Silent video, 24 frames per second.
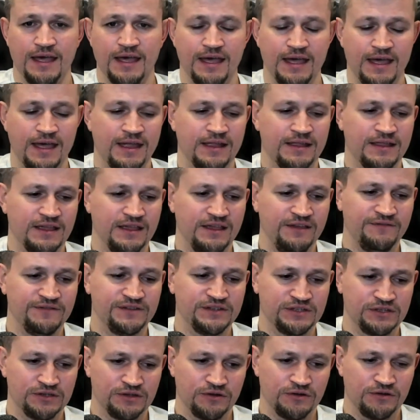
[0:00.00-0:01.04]
And if
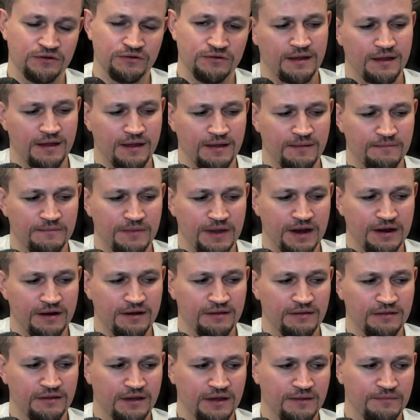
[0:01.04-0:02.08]
so,
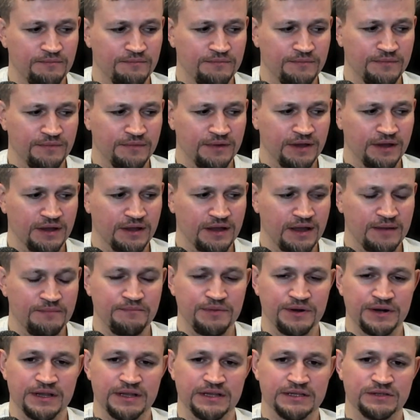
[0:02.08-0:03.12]
American com uh,
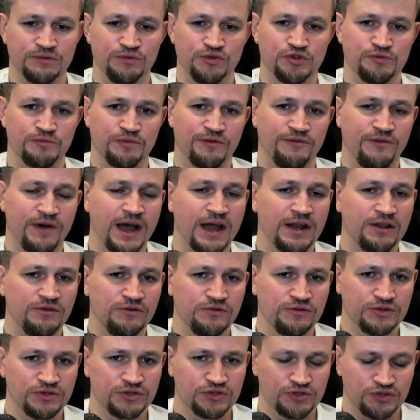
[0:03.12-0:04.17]
companies which provide
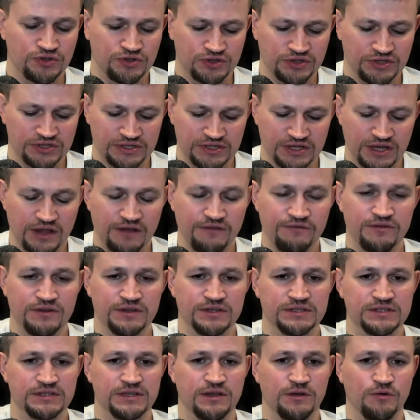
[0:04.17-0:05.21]
you
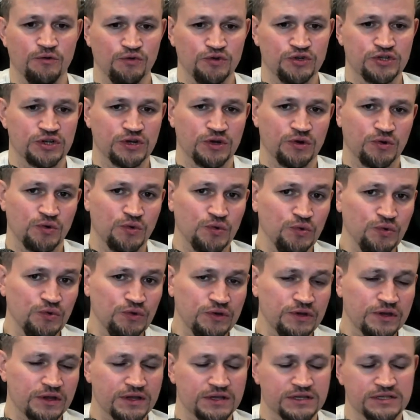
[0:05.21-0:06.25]
service which
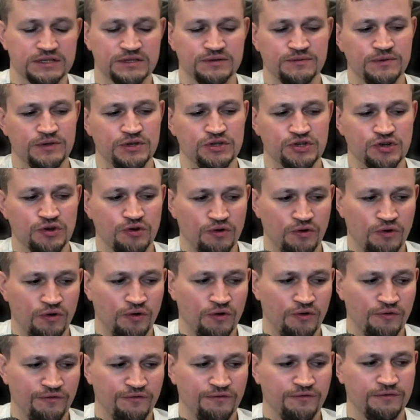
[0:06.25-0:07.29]
could switch
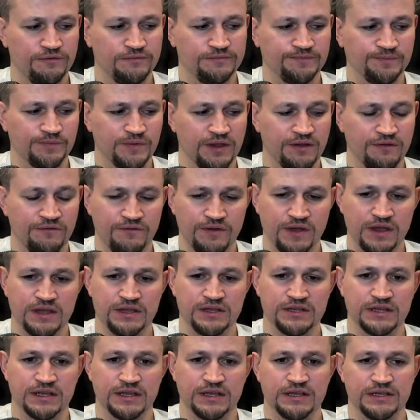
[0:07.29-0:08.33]
off their
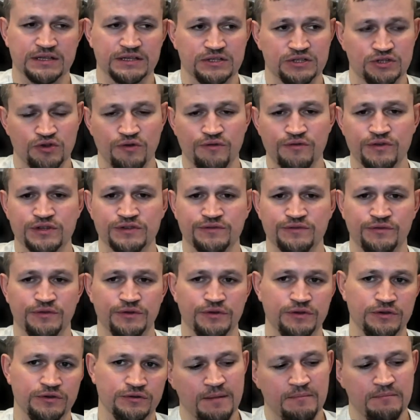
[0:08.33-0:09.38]
service for
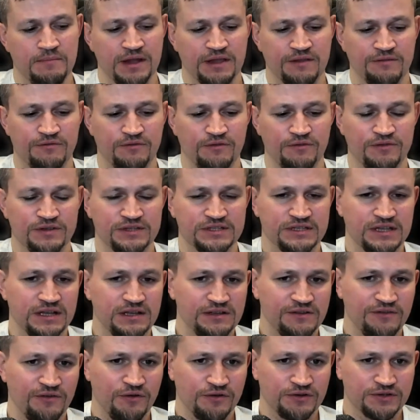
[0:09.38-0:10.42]
you. But for the
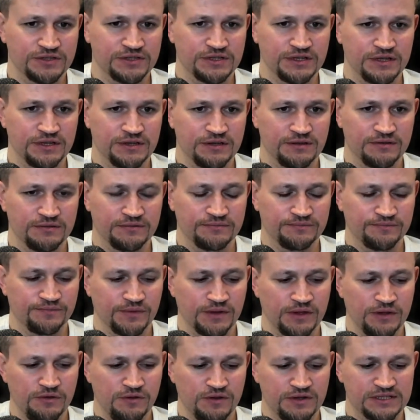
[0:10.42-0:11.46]
self-hosted,
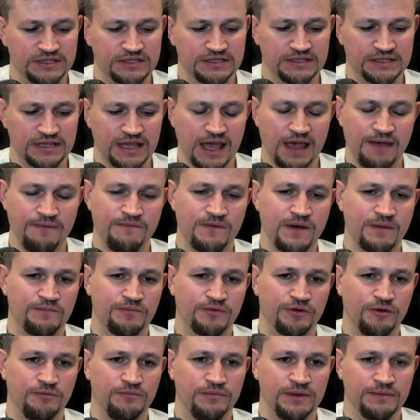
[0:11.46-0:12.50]
you escape that
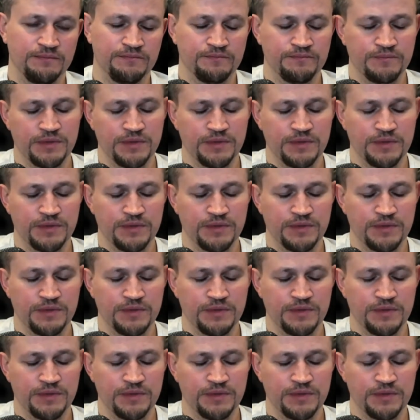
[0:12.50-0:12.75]
problem.